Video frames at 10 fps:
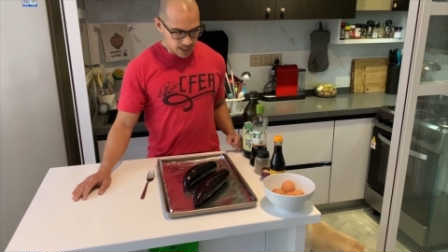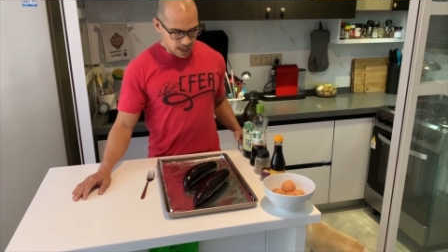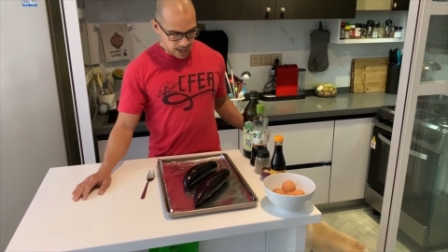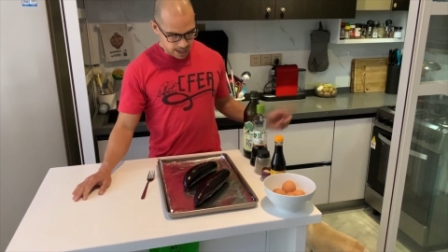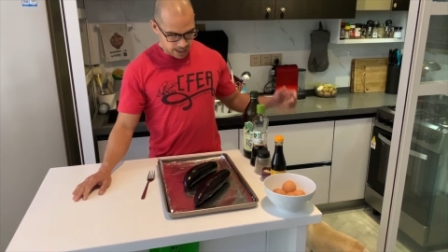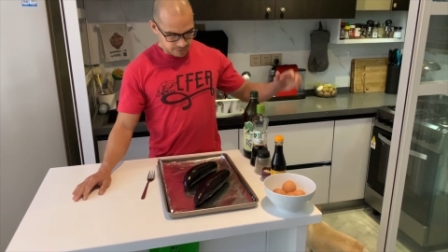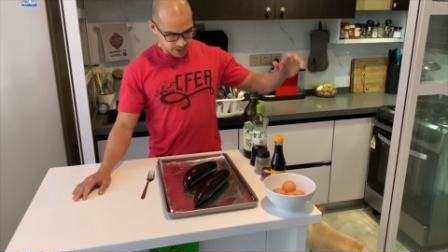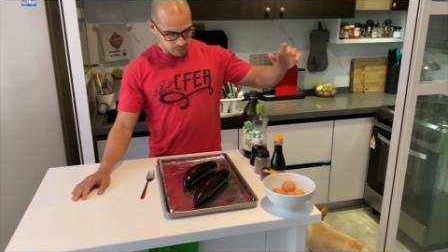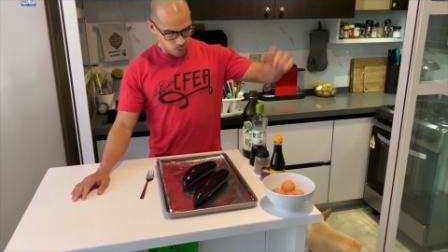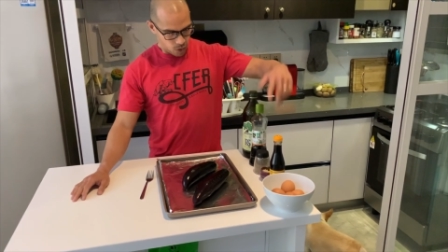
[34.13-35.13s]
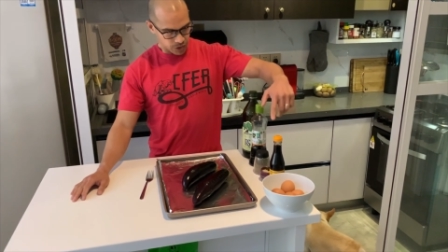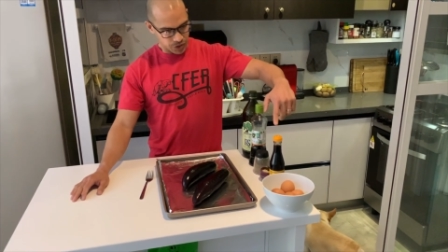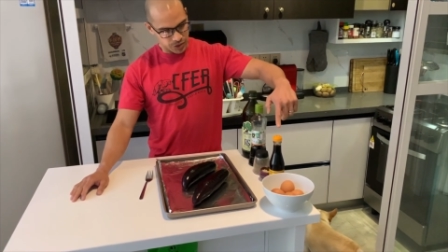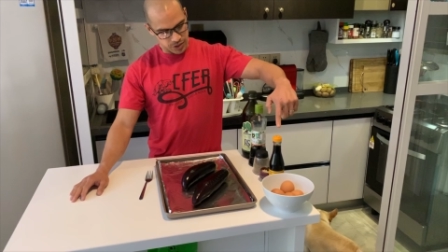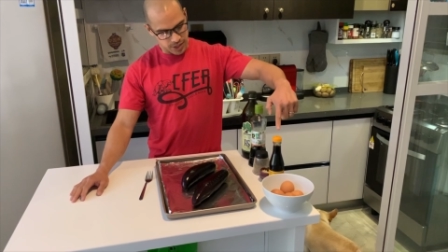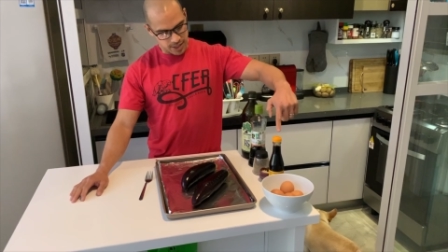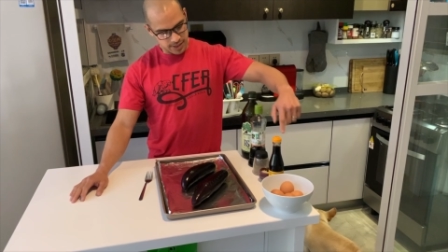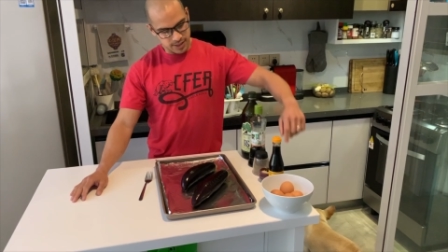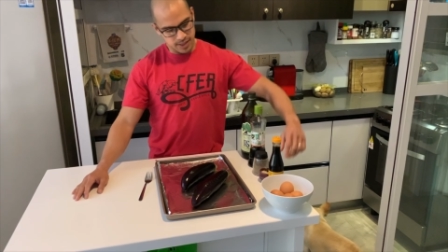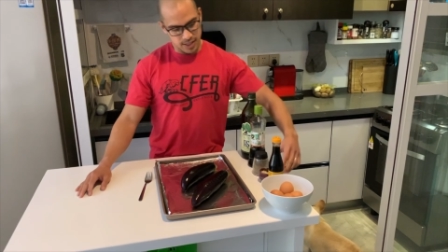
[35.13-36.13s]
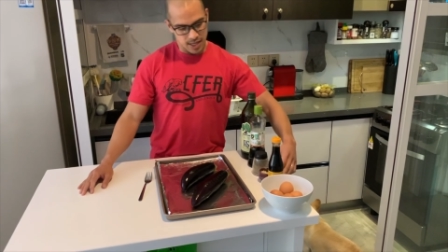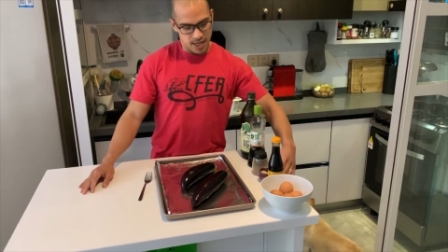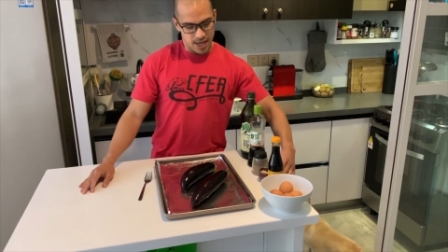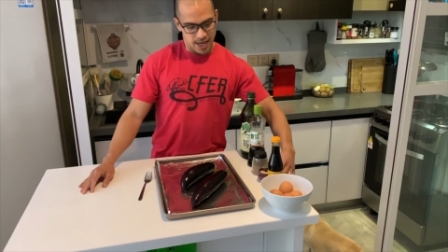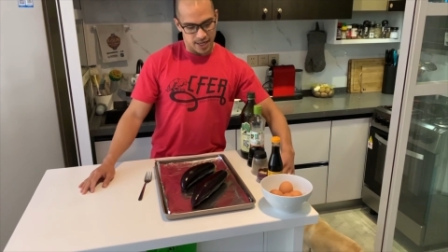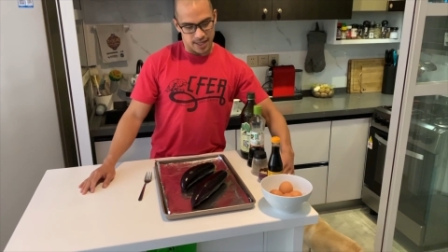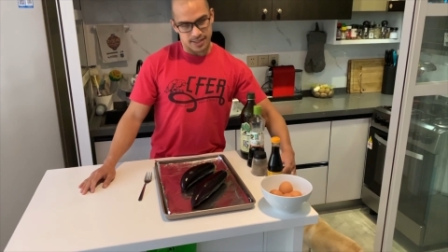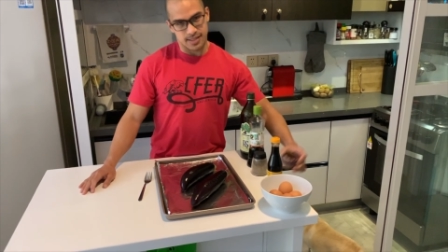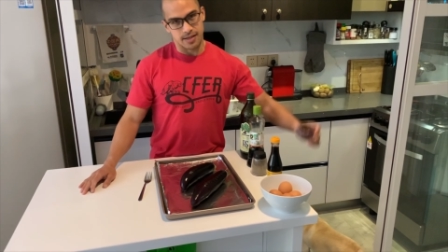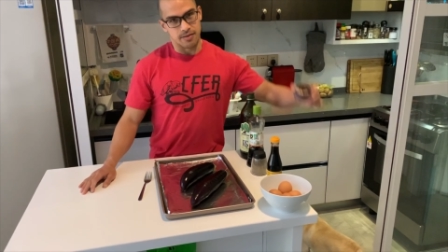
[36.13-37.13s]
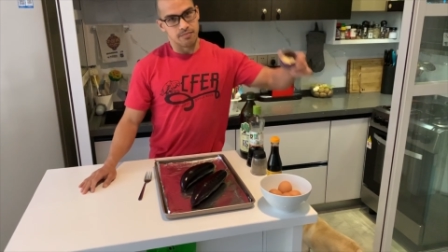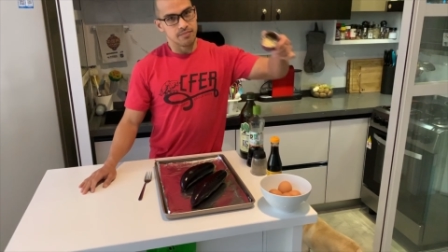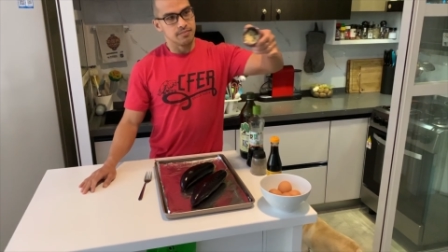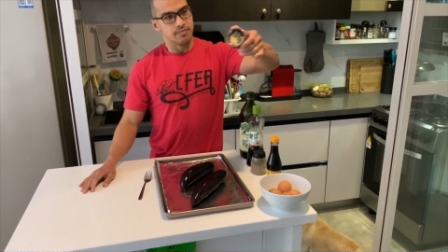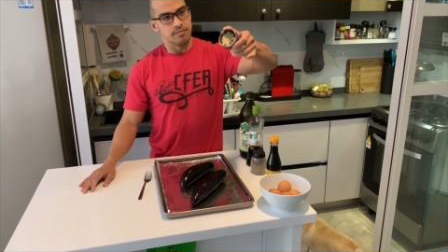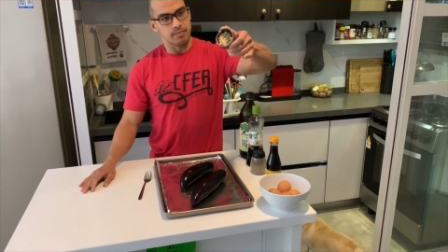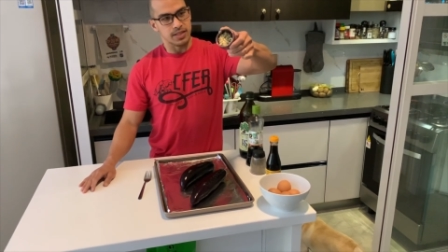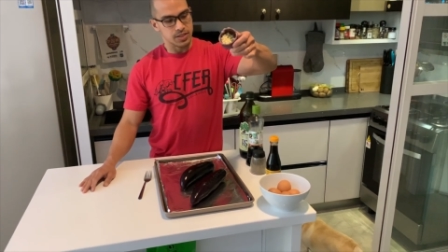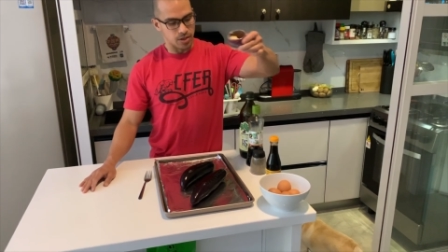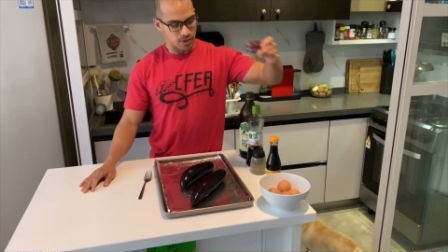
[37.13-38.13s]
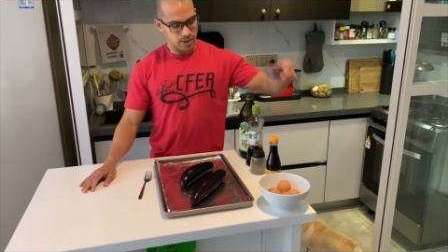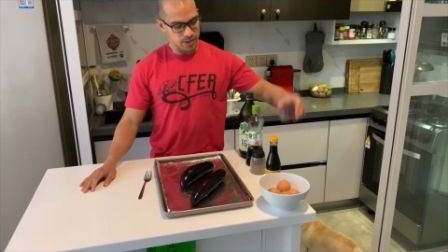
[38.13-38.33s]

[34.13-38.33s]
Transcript: I have some Worcestershire sauce. I got some minced garlic.